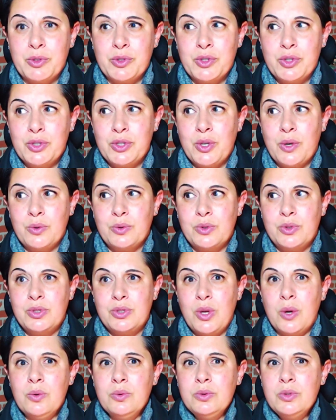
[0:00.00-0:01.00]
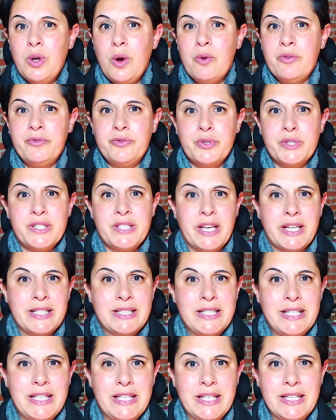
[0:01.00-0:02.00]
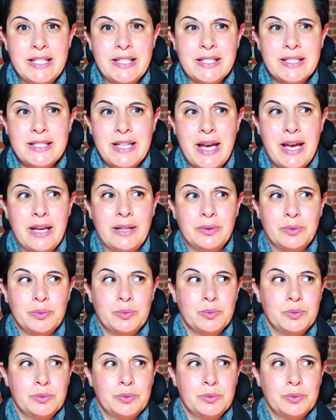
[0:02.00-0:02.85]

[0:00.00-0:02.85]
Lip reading: So don't go for techniques that